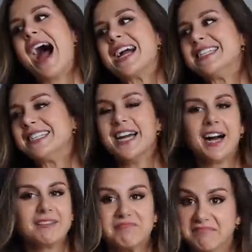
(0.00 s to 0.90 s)
I did
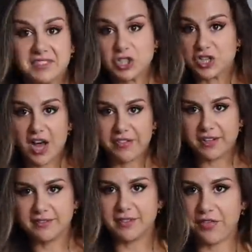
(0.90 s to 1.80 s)
not, there's
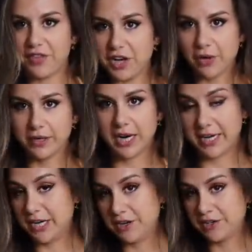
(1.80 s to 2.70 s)
nothing going
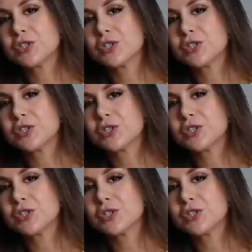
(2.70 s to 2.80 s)
on here.